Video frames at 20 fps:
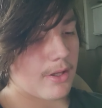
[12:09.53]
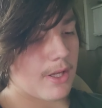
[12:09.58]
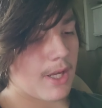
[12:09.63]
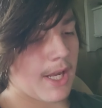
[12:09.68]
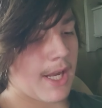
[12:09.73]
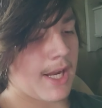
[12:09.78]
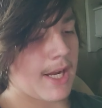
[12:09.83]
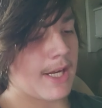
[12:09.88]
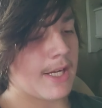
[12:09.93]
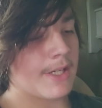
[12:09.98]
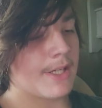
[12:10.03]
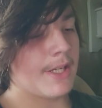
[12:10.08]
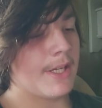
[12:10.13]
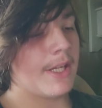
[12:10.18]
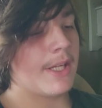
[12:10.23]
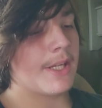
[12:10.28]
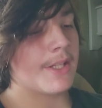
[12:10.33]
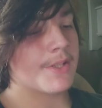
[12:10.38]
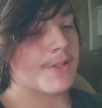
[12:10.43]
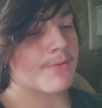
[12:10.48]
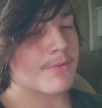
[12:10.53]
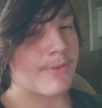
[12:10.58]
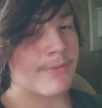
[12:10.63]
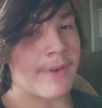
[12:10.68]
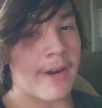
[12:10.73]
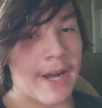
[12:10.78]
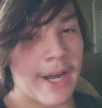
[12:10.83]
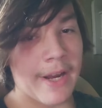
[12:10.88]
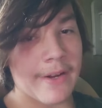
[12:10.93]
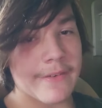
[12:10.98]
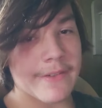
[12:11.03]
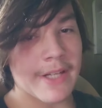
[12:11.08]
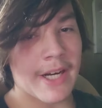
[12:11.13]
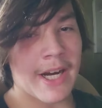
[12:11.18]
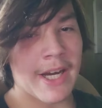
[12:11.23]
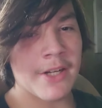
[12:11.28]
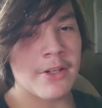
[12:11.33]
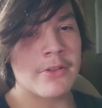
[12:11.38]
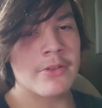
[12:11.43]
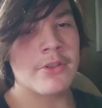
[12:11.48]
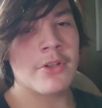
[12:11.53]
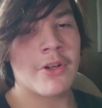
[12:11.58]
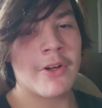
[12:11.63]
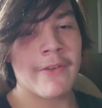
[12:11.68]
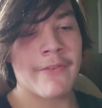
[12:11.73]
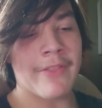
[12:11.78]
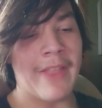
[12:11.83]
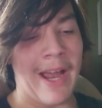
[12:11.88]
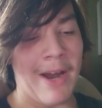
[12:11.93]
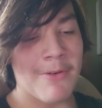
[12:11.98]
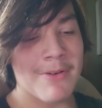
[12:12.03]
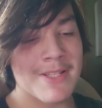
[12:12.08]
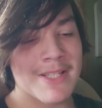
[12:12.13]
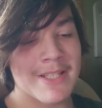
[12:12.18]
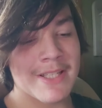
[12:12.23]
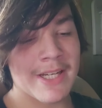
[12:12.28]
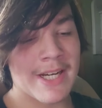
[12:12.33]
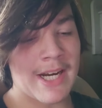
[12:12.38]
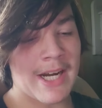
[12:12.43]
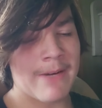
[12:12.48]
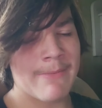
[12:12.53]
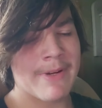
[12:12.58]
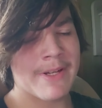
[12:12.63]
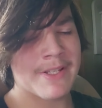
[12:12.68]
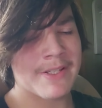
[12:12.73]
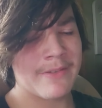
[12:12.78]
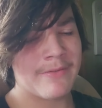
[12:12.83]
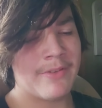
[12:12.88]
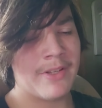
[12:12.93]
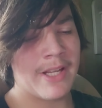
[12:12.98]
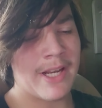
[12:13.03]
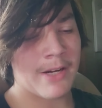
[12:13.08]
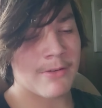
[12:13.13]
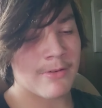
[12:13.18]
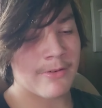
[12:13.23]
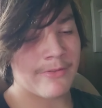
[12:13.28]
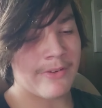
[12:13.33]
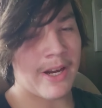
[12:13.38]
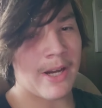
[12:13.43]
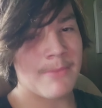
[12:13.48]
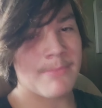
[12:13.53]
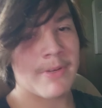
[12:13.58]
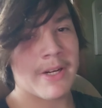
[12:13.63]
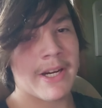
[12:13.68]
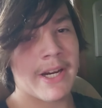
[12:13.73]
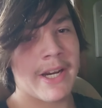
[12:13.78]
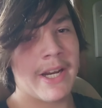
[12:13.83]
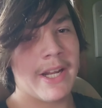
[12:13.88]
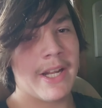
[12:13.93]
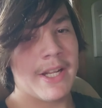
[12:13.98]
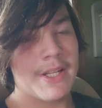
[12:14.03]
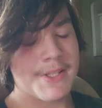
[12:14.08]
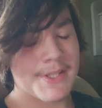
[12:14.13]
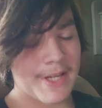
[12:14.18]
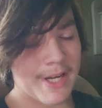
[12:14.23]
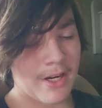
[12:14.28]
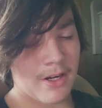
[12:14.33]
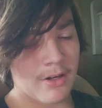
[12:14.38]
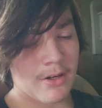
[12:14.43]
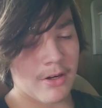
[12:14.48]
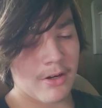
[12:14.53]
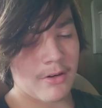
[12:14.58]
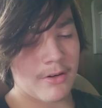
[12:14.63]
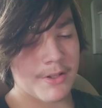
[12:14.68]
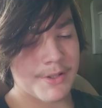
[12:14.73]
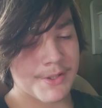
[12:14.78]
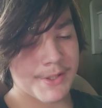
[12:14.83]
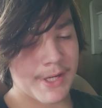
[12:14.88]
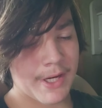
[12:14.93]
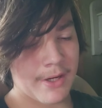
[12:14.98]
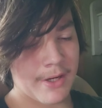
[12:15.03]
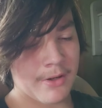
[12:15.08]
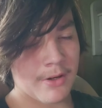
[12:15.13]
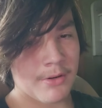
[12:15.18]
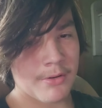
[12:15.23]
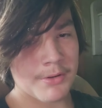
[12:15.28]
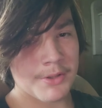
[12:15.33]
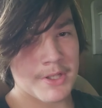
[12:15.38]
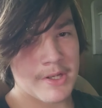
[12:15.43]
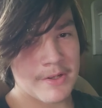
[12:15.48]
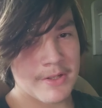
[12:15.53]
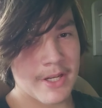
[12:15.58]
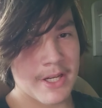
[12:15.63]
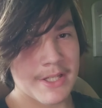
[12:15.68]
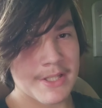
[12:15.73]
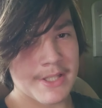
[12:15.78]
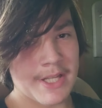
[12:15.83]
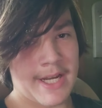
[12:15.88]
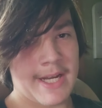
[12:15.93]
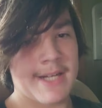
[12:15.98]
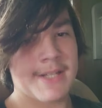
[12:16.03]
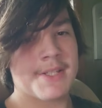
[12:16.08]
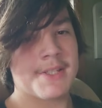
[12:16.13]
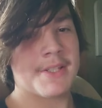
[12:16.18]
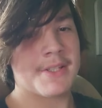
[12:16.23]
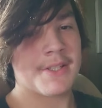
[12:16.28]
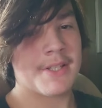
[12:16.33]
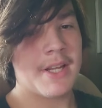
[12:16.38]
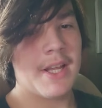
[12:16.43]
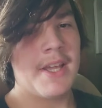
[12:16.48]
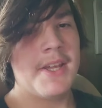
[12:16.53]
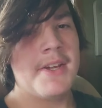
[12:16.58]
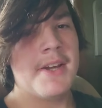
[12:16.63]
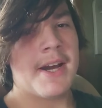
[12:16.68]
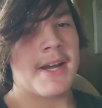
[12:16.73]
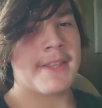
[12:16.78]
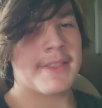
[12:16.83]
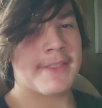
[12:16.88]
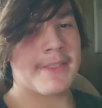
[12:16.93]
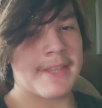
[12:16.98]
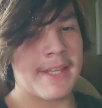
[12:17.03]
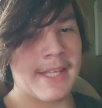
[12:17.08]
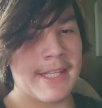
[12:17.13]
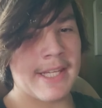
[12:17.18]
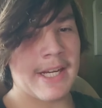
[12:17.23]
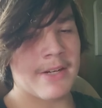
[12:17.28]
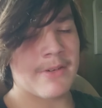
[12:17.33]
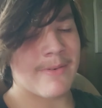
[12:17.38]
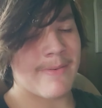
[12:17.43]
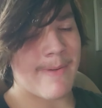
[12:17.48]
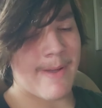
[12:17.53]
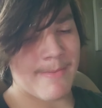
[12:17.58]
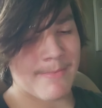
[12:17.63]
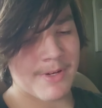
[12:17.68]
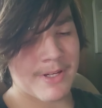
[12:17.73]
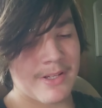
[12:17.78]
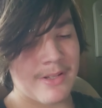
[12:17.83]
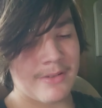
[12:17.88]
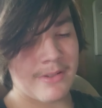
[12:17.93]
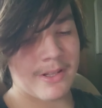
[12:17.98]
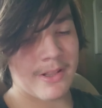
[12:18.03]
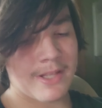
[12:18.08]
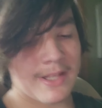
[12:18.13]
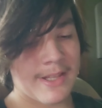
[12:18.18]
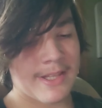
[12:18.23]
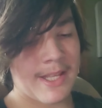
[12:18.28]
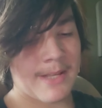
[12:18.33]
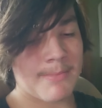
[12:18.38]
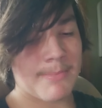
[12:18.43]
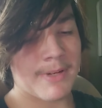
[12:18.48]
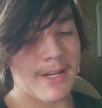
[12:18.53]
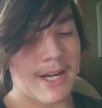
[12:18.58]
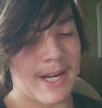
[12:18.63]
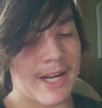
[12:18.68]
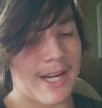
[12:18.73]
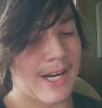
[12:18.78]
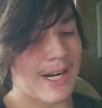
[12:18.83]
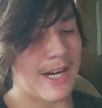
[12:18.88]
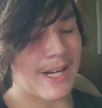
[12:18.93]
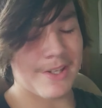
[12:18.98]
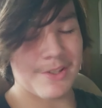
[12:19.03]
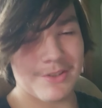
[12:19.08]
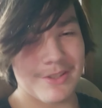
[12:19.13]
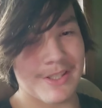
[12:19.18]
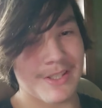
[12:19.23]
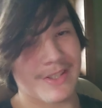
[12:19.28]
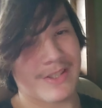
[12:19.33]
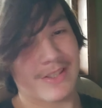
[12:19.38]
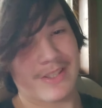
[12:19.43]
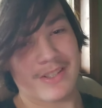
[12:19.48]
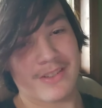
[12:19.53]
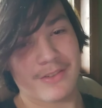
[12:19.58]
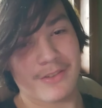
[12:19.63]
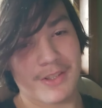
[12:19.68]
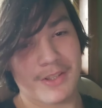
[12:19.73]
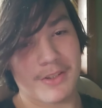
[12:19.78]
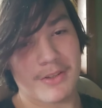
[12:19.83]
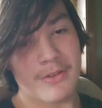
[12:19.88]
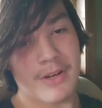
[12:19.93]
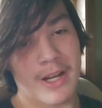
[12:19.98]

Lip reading: And he gets revived. I don't know if that was in the comics, if he got revived by Scarecrow and Scarecrow was using his toxins. I think I remember something like that, but I don't necessarily do.